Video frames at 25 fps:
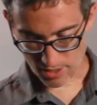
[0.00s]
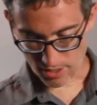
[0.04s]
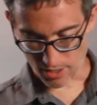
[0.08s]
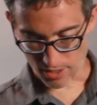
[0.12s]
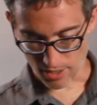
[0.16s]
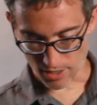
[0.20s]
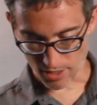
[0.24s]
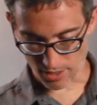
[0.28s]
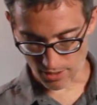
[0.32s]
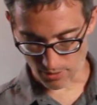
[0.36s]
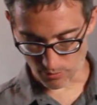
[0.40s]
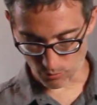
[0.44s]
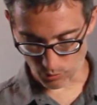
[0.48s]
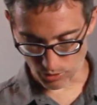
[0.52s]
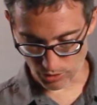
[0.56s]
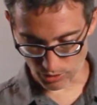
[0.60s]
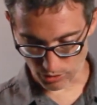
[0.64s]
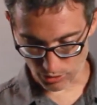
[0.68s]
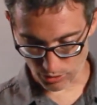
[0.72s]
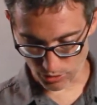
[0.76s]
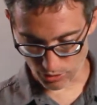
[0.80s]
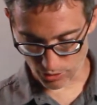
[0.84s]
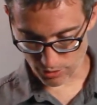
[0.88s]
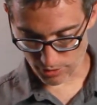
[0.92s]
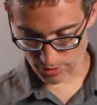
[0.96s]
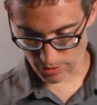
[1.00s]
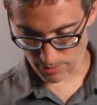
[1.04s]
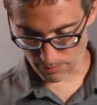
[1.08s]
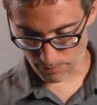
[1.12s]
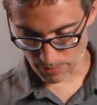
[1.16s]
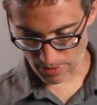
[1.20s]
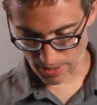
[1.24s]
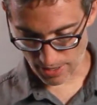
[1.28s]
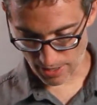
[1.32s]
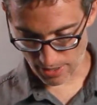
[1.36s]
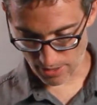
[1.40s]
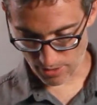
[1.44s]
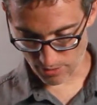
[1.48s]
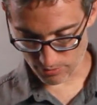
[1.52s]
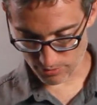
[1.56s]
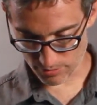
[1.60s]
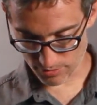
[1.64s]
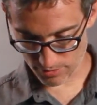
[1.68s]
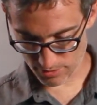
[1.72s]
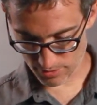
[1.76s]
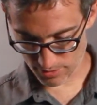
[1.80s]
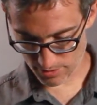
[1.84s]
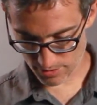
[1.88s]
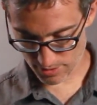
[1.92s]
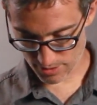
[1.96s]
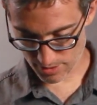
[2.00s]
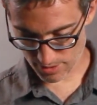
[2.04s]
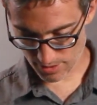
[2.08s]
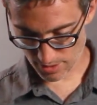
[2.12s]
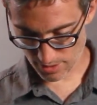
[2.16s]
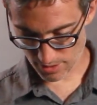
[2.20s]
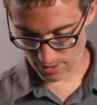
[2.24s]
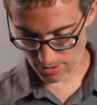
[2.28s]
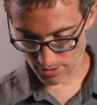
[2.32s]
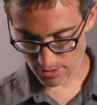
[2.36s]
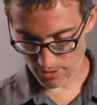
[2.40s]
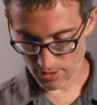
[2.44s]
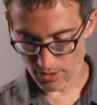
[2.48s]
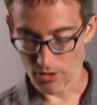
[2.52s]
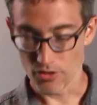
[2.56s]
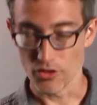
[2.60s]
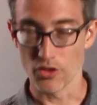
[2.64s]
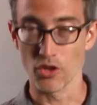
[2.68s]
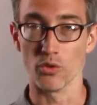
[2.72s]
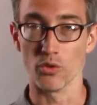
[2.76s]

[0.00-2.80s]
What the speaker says: We learned about the